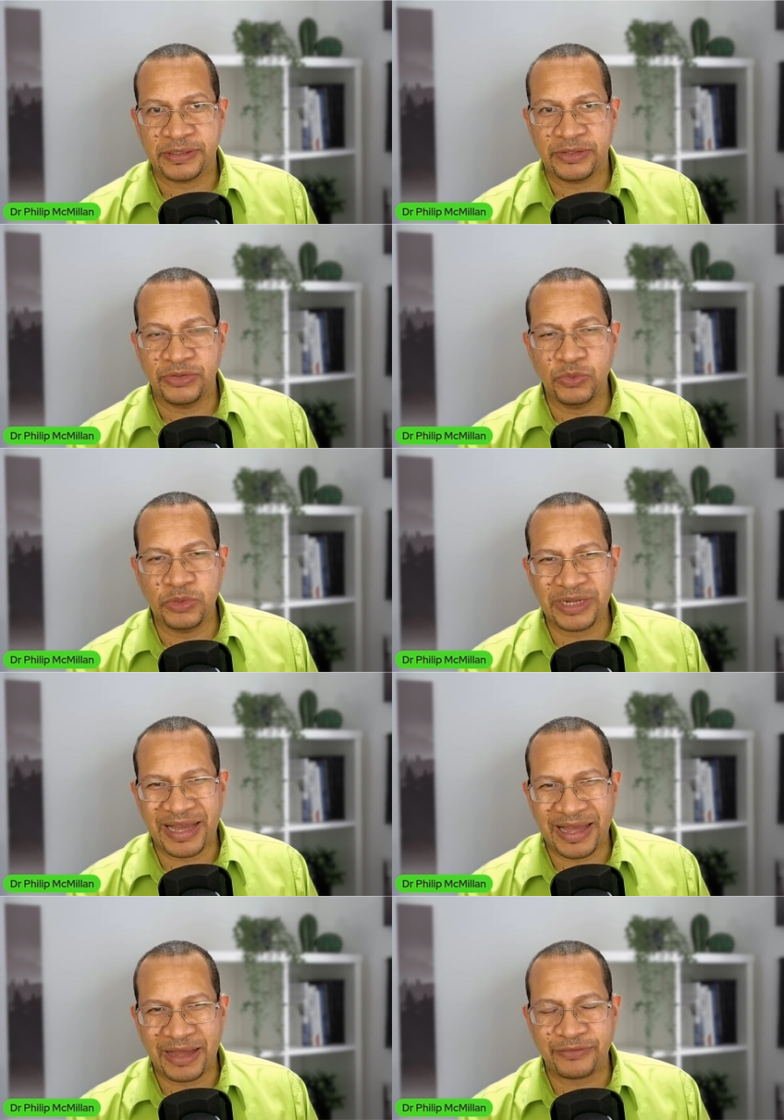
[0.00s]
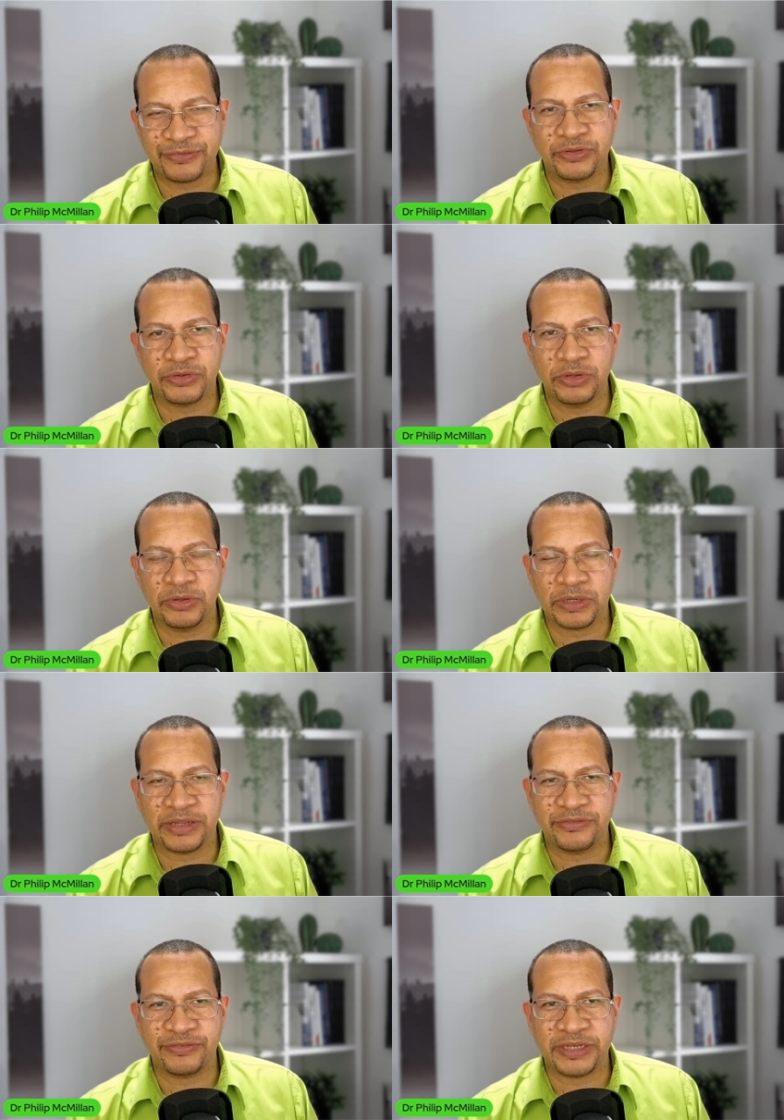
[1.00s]
you would have to look
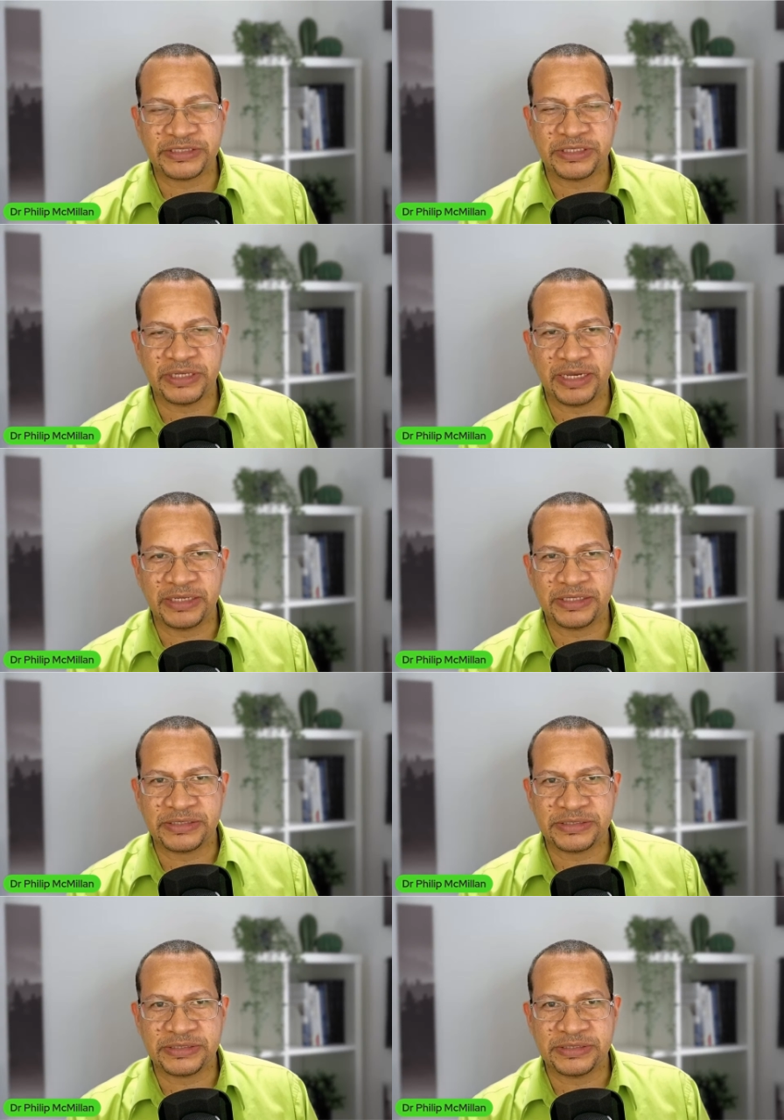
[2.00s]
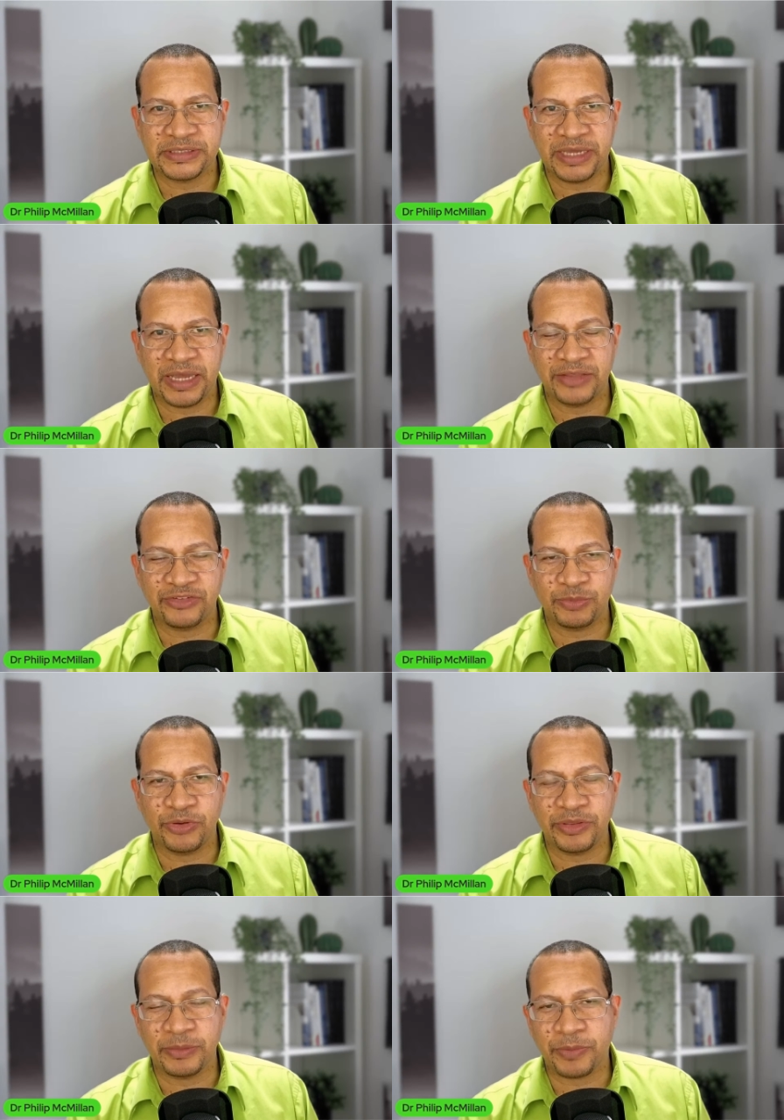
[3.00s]
at vasculitis as
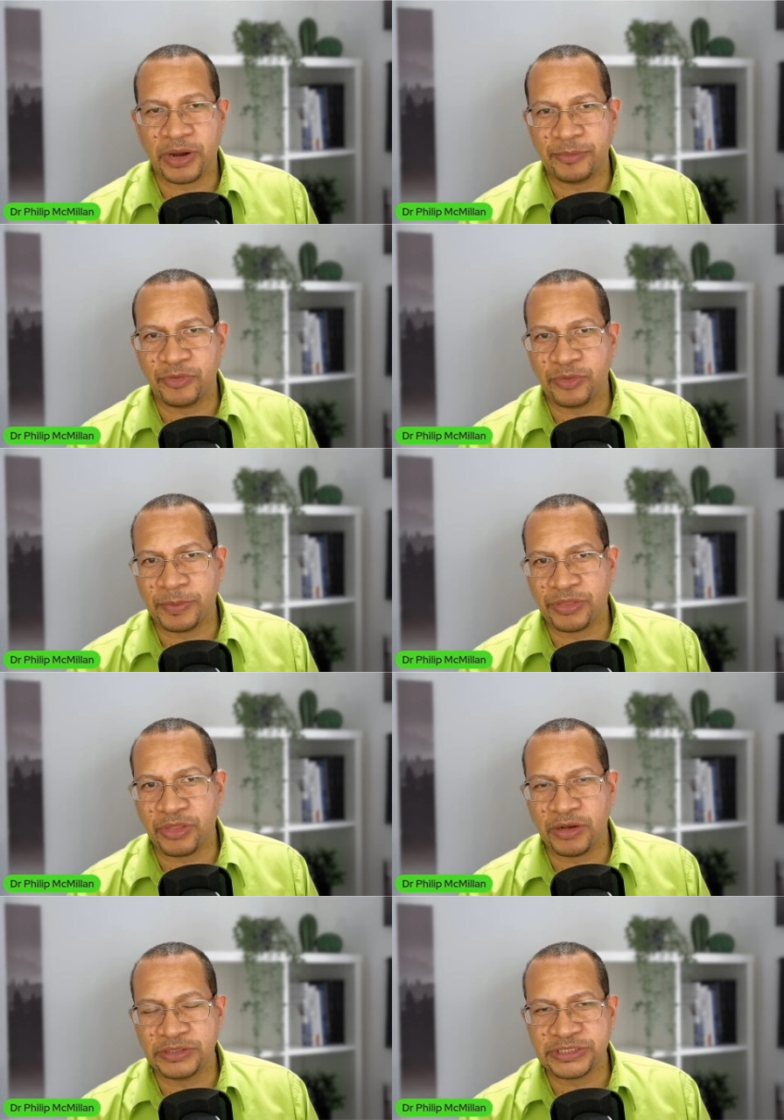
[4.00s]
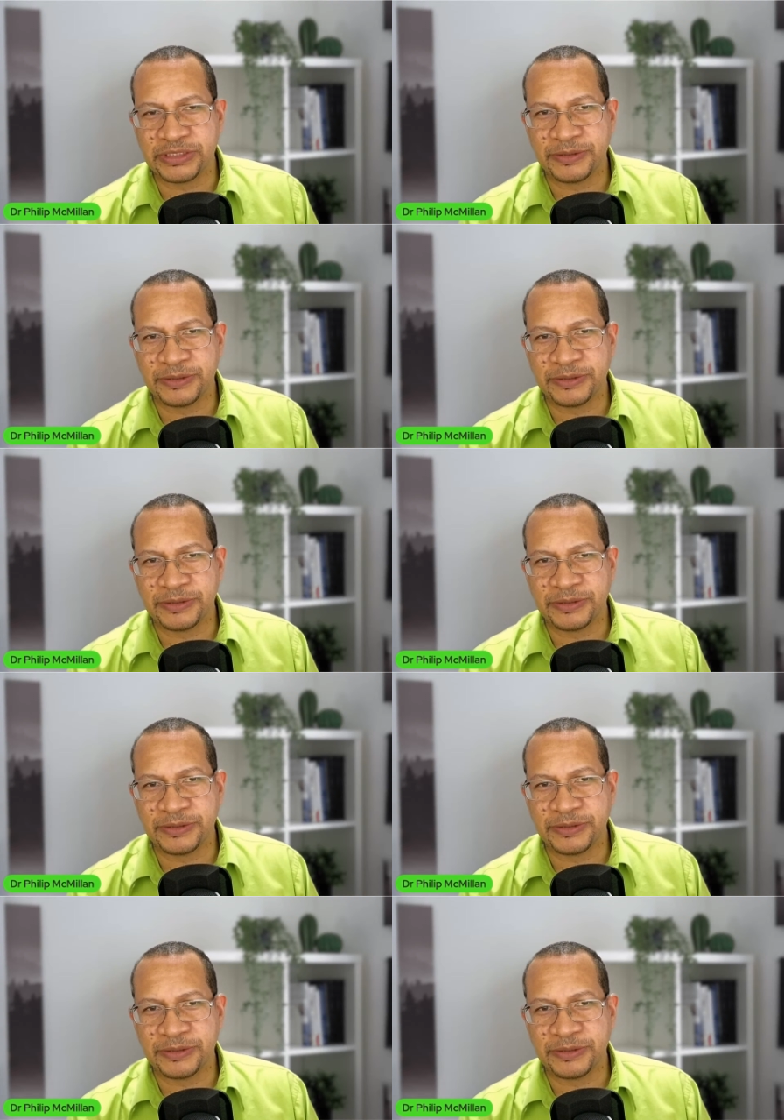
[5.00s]
being the primary pathology.